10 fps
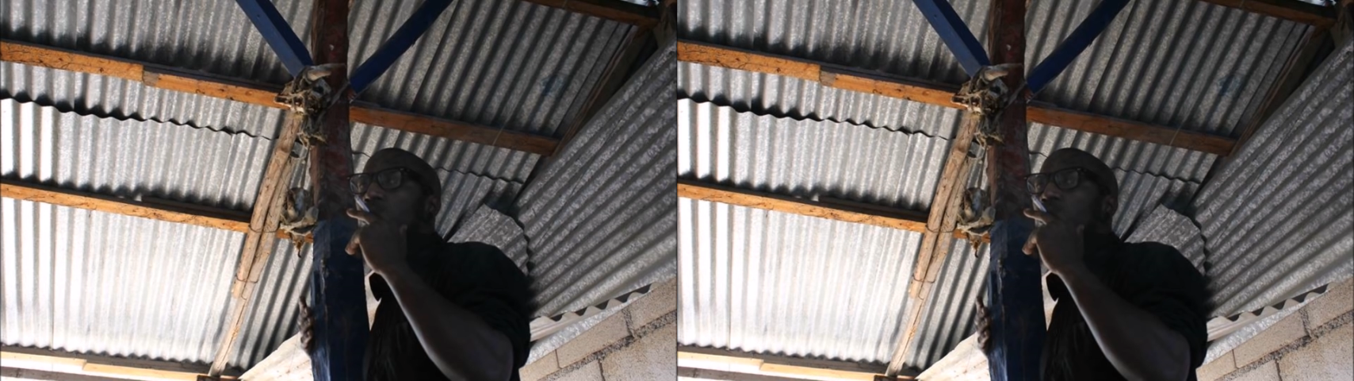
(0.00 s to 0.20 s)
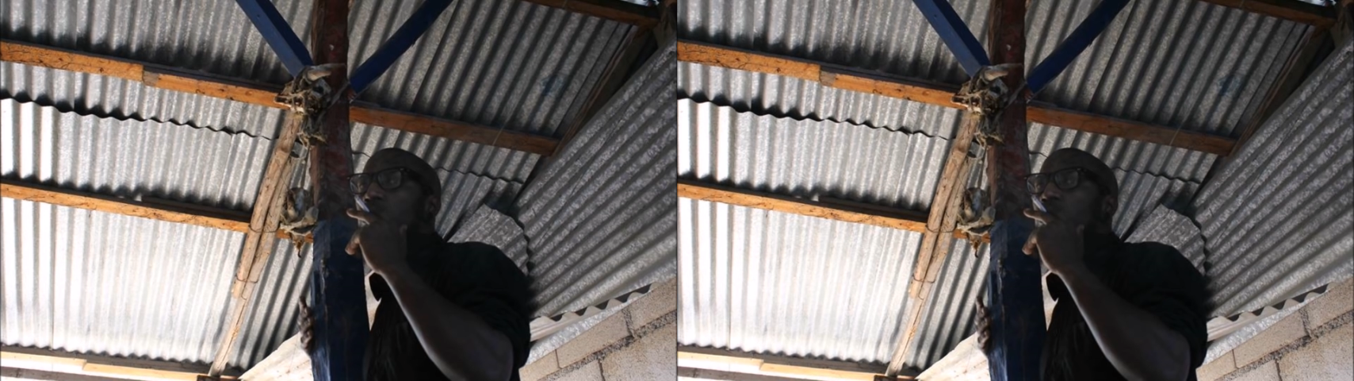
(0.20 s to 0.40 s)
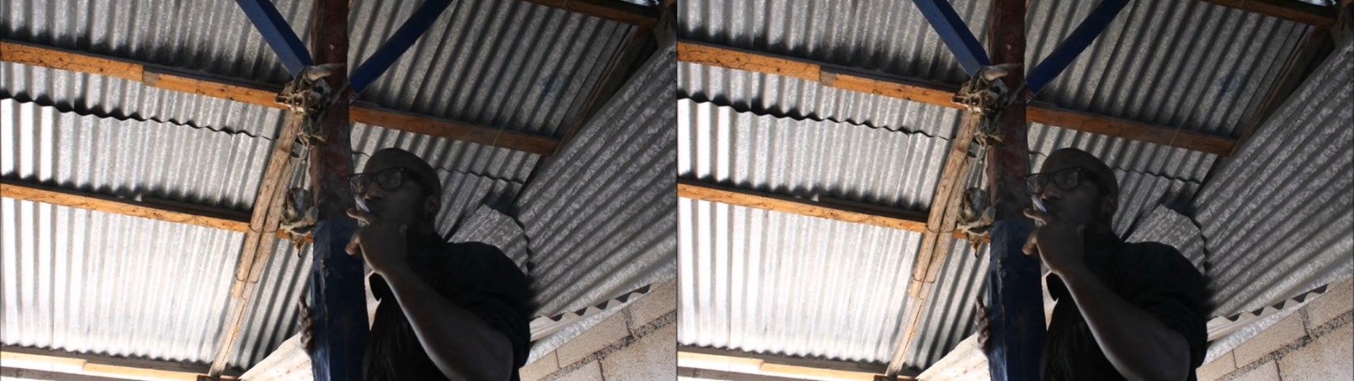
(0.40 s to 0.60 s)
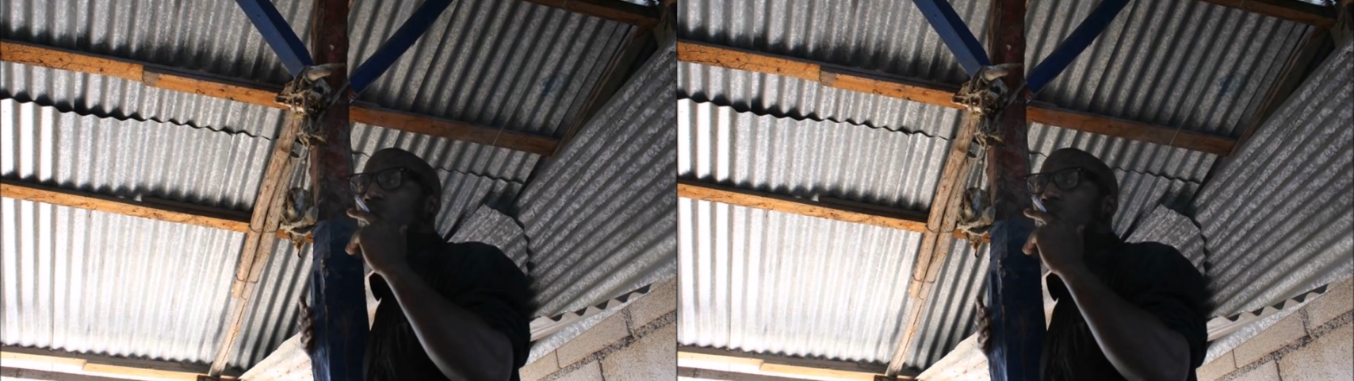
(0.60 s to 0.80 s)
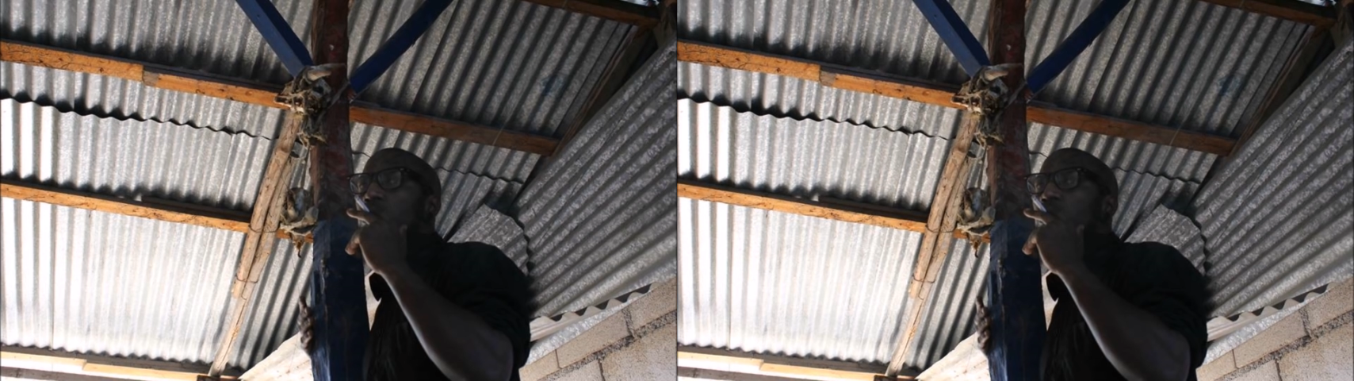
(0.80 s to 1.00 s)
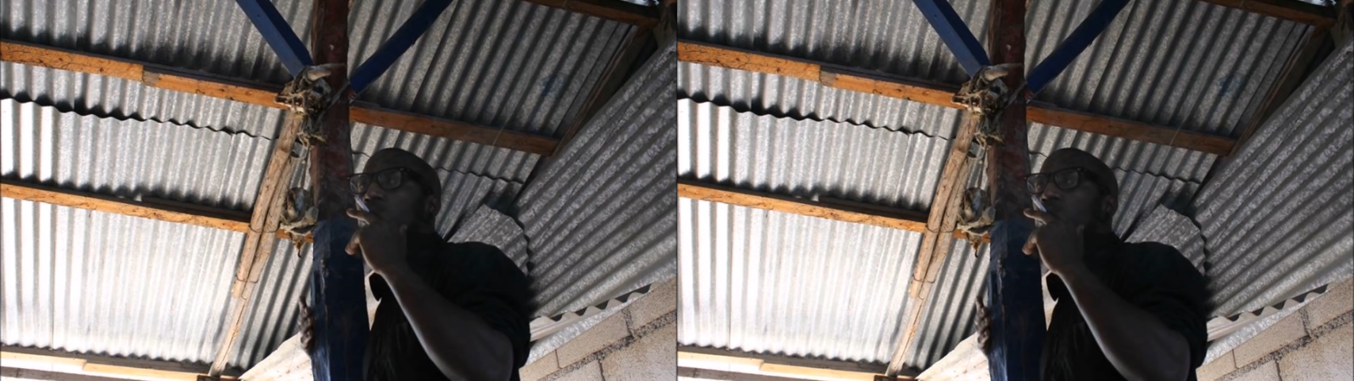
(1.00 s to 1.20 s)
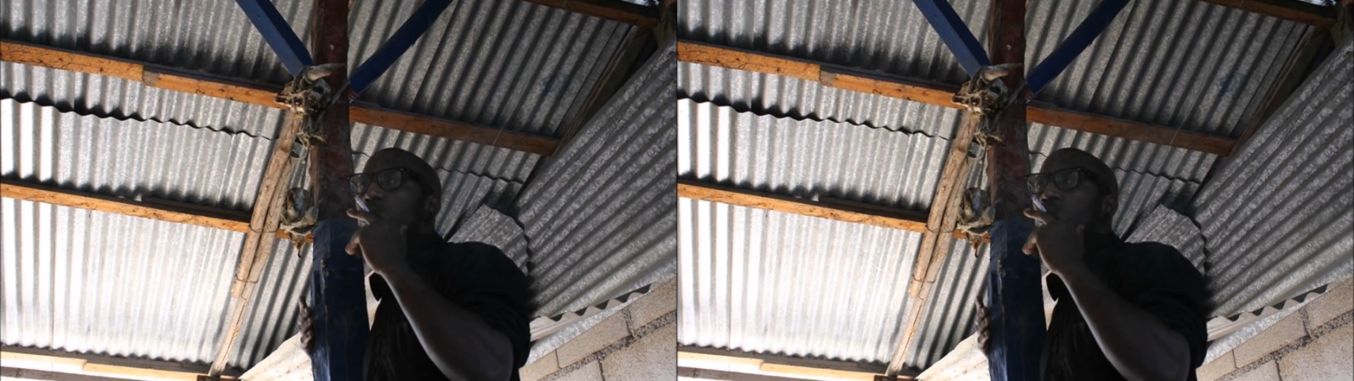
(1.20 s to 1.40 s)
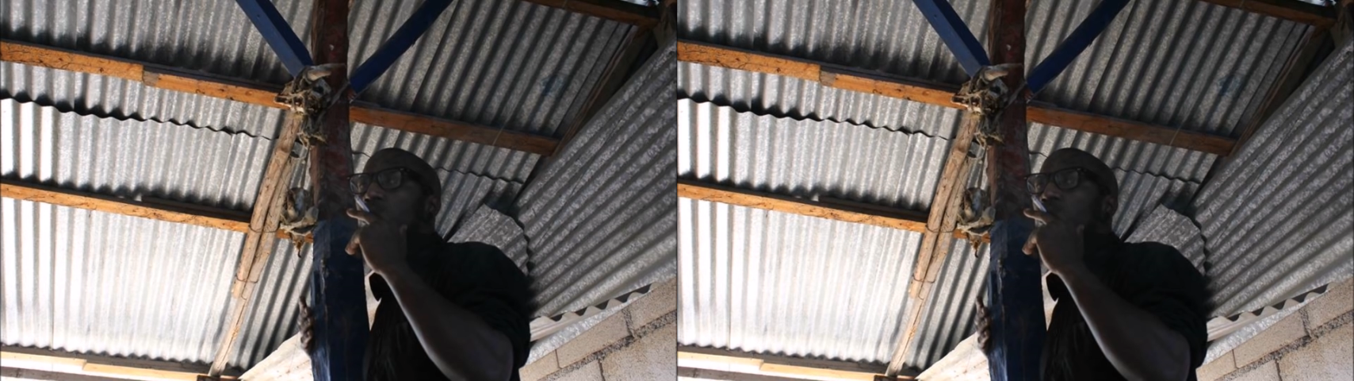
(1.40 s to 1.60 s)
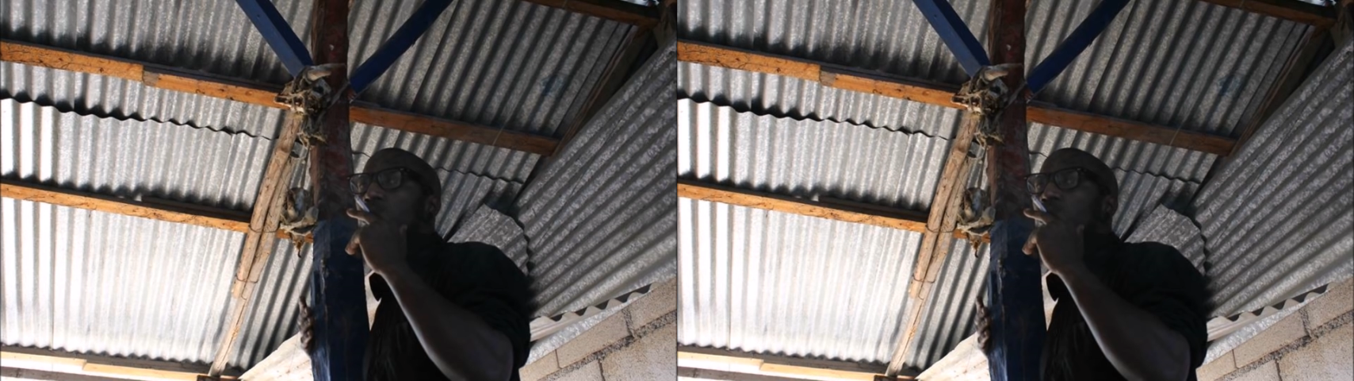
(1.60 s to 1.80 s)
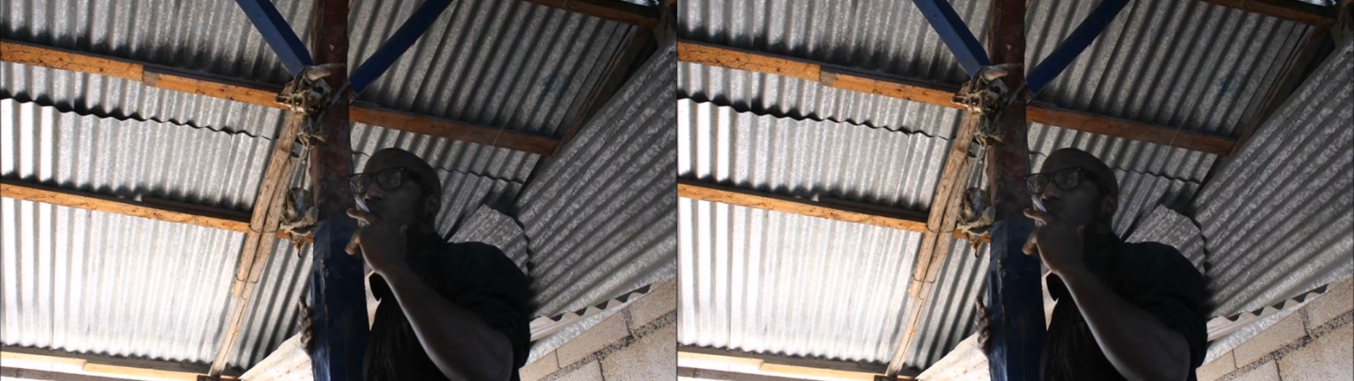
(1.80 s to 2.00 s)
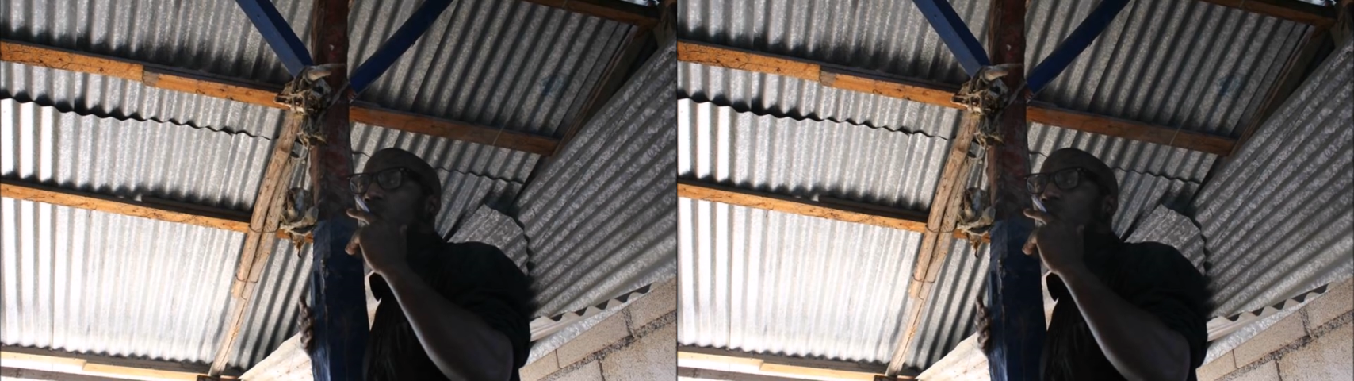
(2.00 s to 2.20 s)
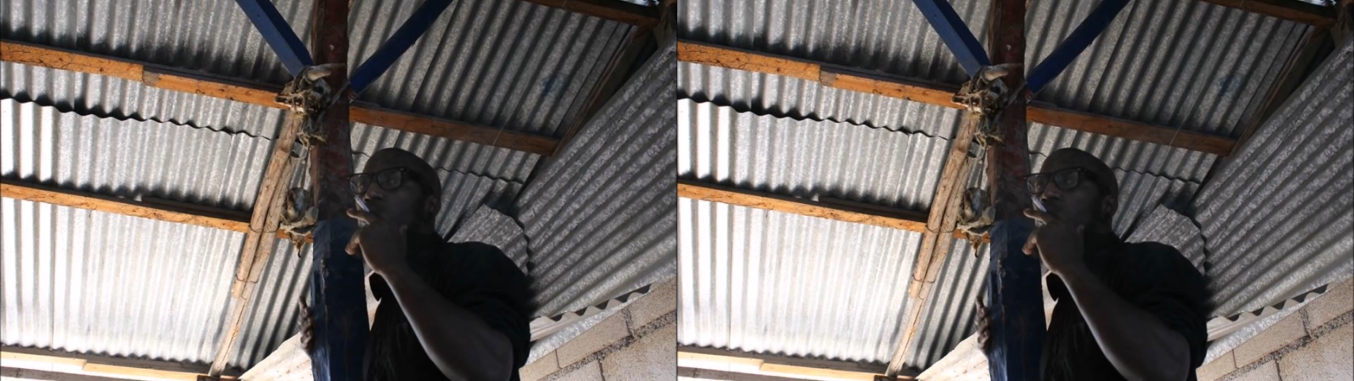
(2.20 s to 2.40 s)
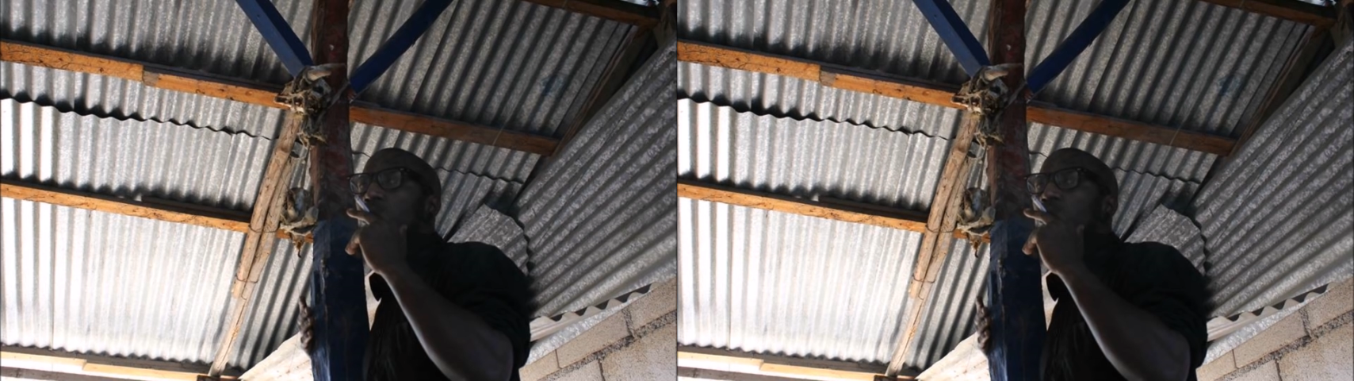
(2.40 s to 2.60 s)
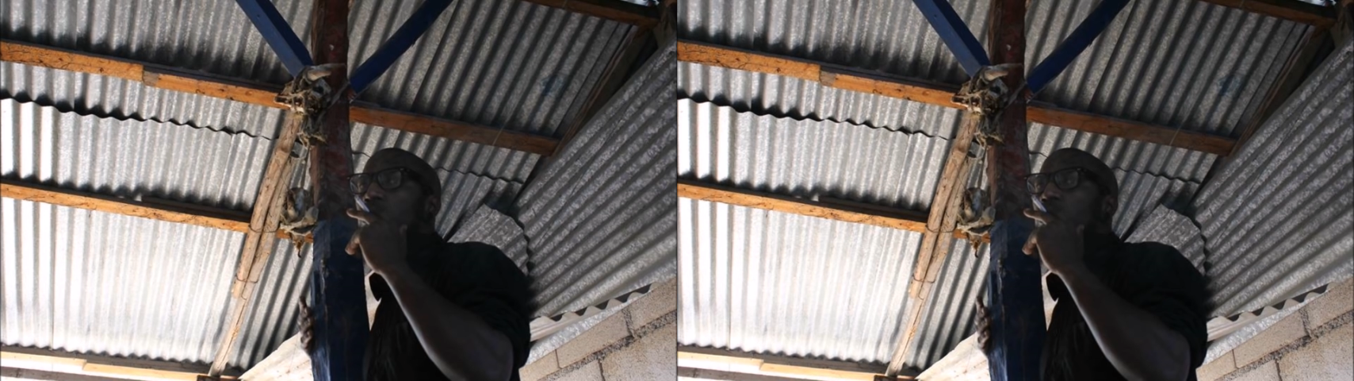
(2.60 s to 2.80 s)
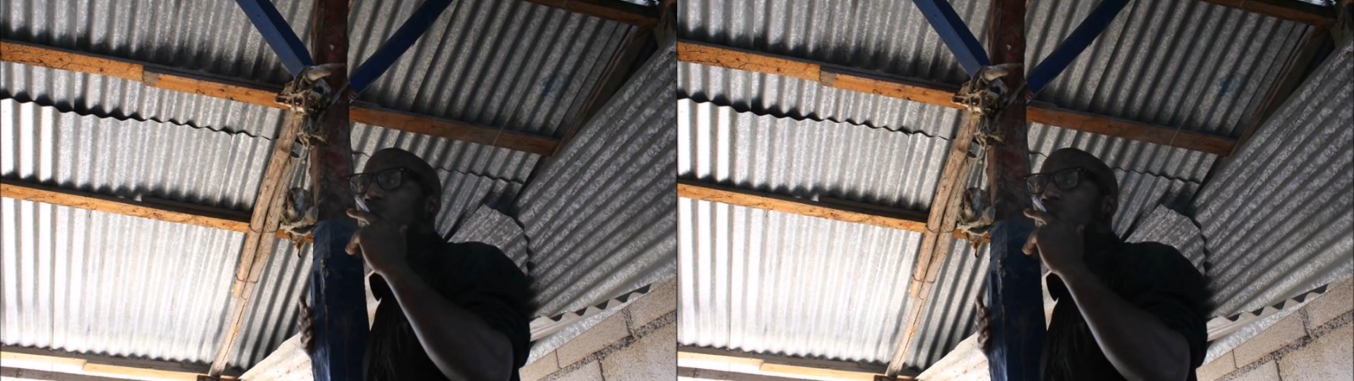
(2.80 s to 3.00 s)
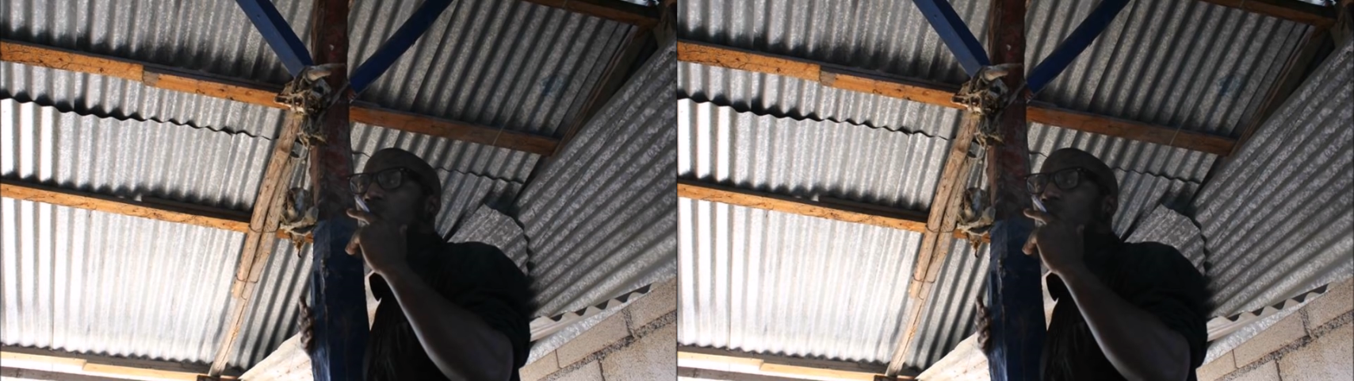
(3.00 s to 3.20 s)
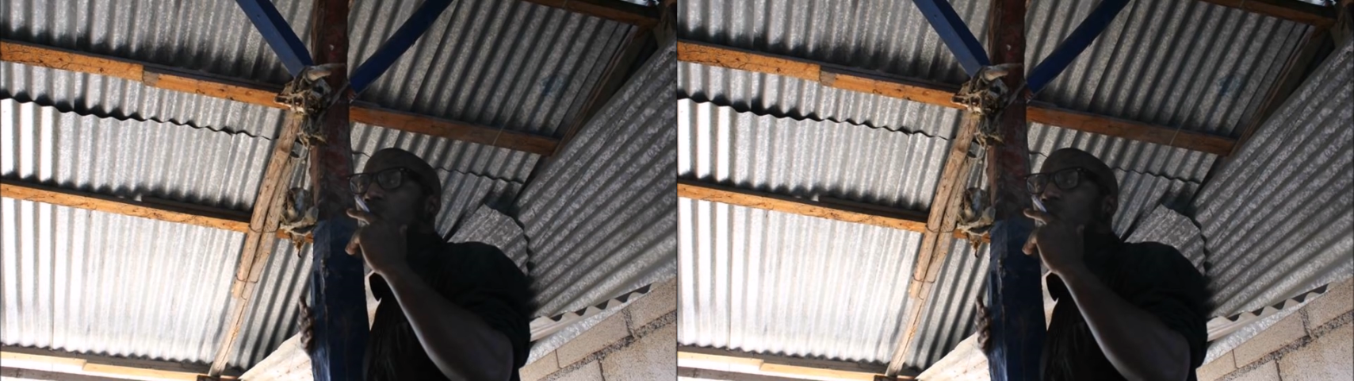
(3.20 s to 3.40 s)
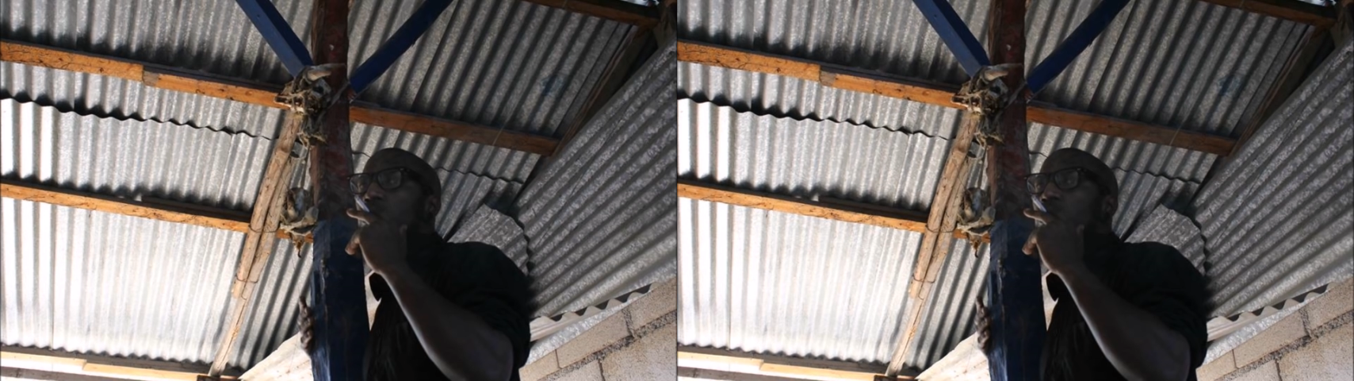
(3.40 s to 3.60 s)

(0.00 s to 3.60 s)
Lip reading: [unreadable: no face in view]